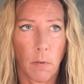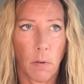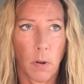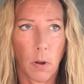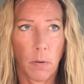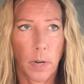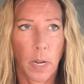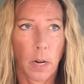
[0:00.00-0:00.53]

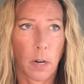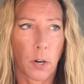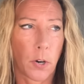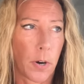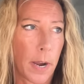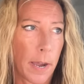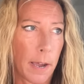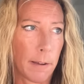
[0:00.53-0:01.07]
honing our
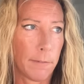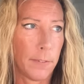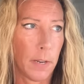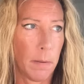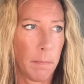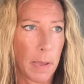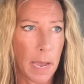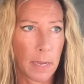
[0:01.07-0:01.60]
craft
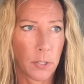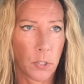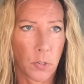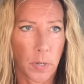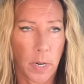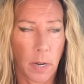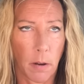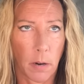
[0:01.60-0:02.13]
and
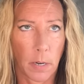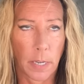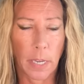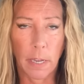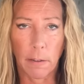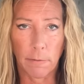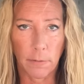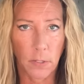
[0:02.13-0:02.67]
mastering our
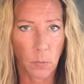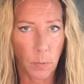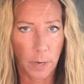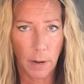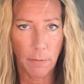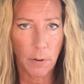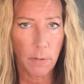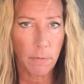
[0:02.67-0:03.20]
gifts,
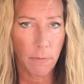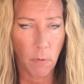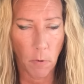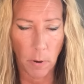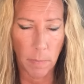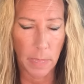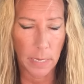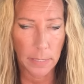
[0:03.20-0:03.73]
whatever
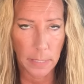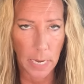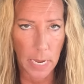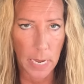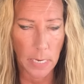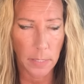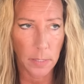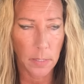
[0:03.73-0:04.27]
form that
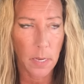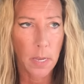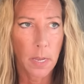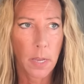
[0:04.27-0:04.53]
takes,